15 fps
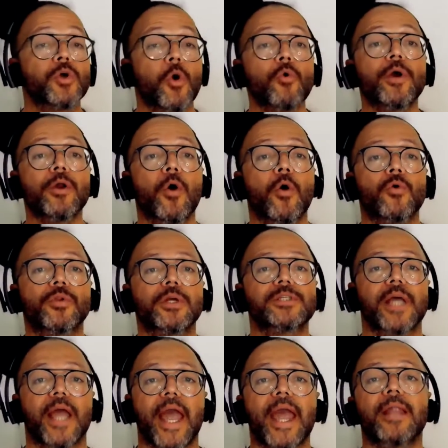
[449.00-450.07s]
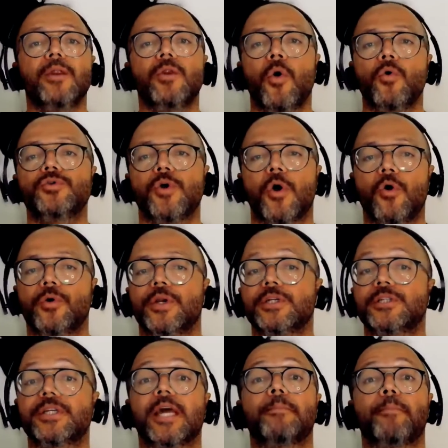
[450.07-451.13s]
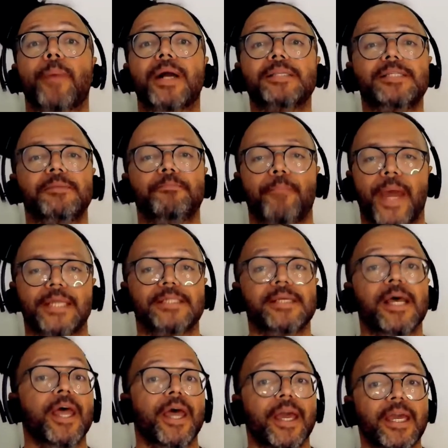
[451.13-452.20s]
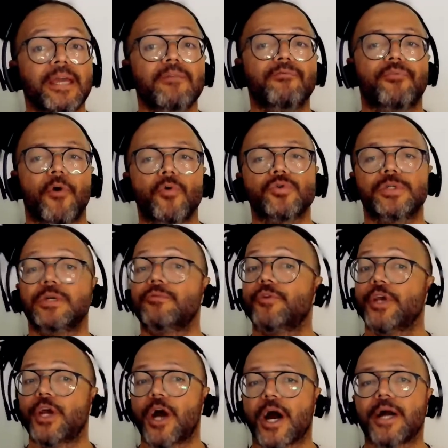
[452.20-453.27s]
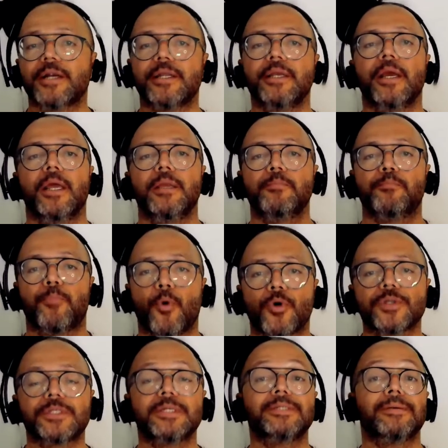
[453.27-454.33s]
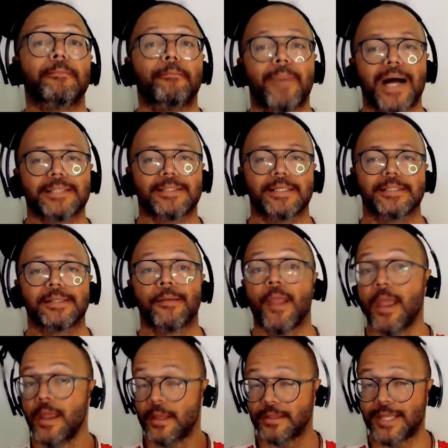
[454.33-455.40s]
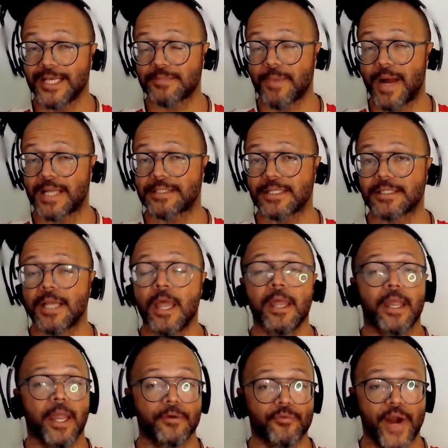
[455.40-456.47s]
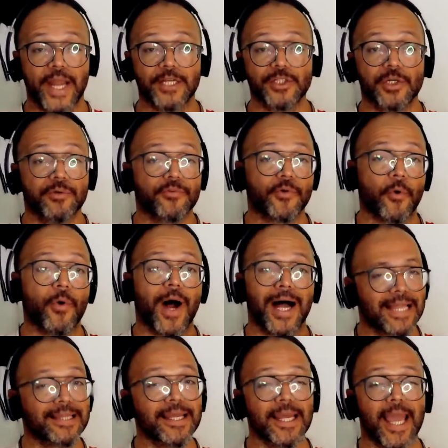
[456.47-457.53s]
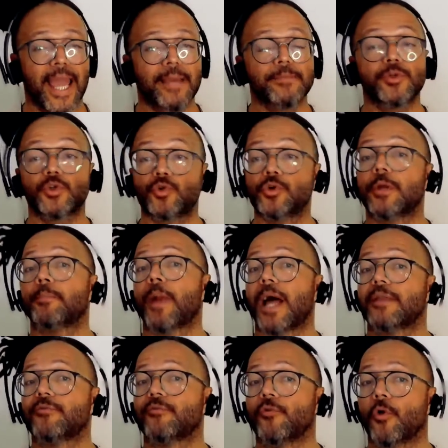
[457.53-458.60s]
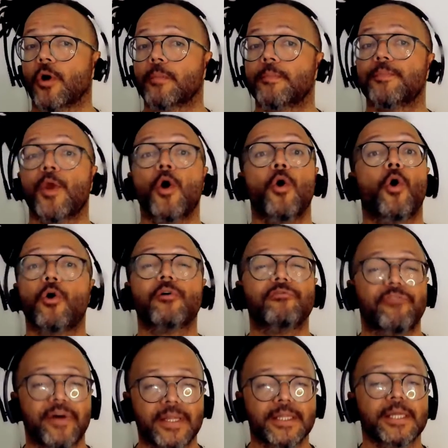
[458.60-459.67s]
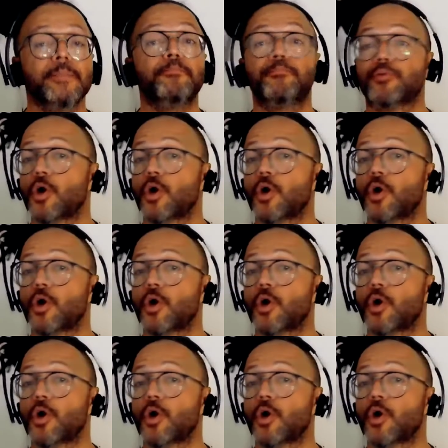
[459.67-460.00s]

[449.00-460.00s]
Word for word: token holders and node owners can participate in voting regarding important matters. These matters can range from adding games to the platform or funding